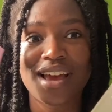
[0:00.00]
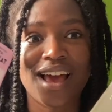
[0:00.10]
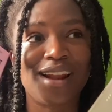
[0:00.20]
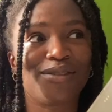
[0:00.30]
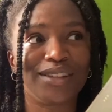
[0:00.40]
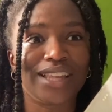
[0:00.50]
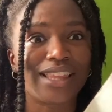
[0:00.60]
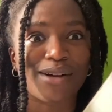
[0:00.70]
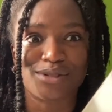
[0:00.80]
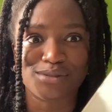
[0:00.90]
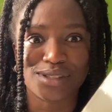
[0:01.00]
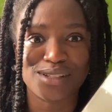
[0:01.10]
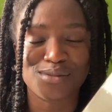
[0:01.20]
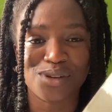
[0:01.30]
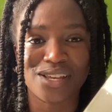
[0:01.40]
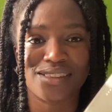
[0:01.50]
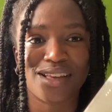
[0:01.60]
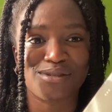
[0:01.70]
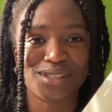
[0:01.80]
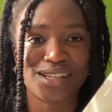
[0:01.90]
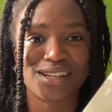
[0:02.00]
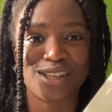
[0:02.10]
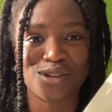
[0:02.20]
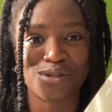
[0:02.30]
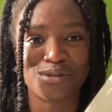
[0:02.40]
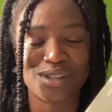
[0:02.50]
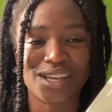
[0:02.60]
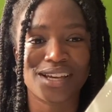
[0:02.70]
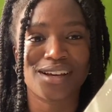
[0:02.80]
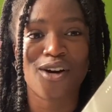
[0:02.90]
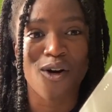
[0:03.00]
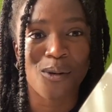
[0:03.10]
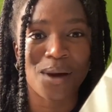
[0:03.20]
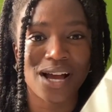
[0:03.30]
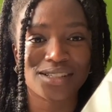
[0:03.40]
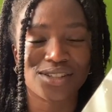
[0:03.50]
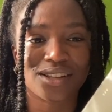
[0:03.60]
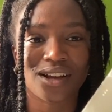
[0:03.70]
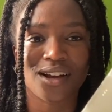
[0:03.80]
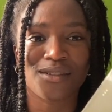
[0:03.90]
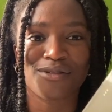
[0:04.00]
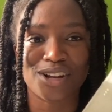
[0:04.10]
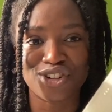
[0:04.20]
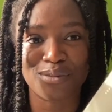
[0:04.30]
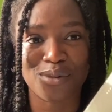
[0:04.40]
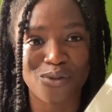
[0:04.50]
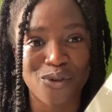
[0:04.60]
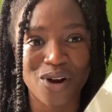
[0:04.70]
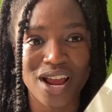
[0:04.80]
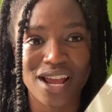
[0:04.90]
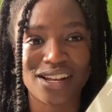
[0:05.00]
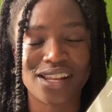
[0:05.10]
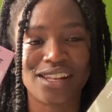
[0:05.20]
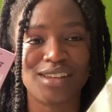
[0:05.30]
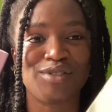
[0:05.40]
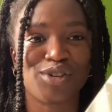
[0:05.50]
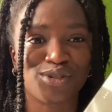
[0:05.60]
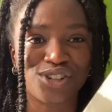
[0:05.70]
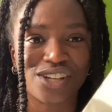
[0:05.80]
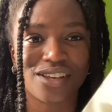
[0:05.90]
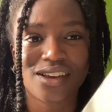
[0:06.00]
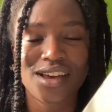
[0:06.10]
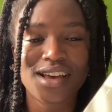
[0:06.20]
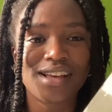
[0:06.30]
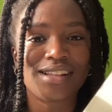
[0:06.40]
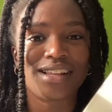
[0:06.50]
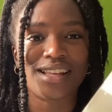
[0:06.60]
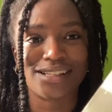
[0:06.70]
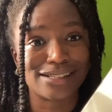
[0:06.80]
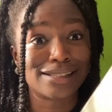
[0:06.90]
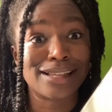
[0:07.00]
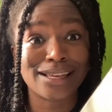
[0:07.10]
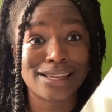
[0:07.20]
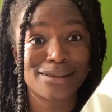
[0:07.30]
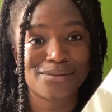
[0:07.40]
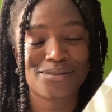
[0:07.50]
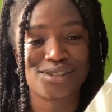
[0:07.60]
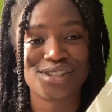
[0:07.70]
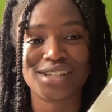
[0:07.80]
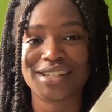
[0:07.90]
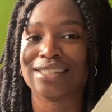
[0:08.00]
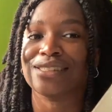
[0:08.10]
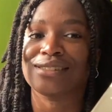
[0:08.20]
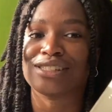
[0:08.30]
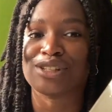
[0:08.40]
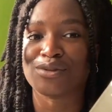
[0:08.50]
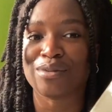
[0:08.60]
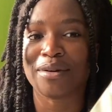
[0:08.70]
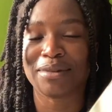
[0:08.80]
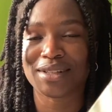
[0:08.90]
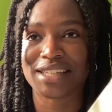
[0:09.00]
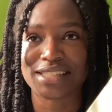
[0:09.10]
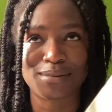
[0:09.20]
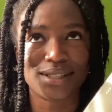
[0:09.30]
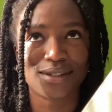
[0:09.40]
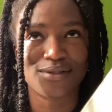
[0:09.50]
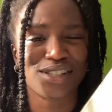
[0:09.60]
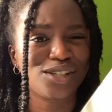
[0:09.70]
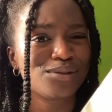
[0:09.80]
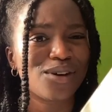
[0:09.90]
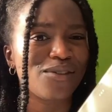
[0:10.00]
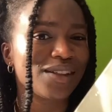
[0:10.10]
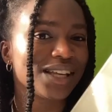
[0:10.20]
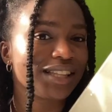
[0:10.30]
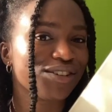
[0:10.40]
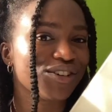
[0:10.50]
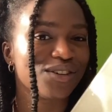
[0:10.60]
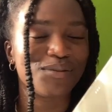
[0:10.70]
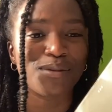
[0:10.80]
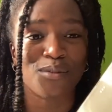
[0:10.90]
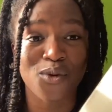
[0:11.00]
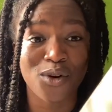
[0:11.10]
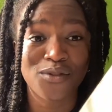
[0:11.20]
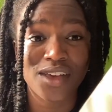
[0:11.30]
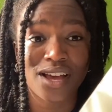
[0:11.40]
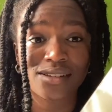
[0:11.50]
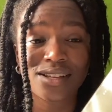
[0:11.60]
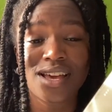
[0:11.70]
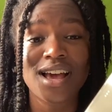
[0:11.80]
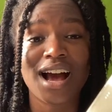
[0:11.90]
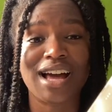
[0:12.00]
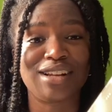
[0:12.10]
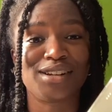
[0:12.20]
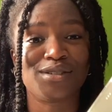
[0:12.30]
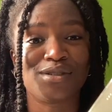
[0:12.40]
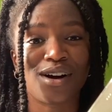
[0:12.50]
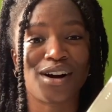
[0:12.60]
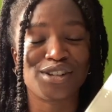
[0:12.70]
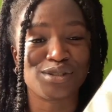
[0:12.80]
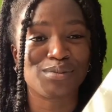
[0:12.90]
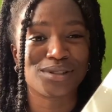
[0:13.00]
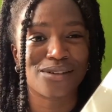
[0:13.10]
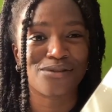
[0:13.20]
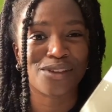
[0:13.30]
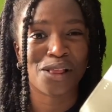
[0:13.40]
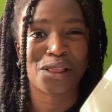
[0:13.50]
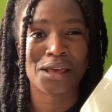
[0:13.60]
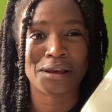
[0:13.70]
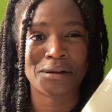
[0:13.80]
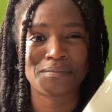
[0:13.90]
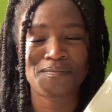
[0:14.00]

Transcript: And I felt like that was really sweet, and that was like a cute like callback to their friendship beforehand. And even though she doesn't like him, she can still remember things about their friendship. So I felt like there could have been more of that. I didn't 100% feel like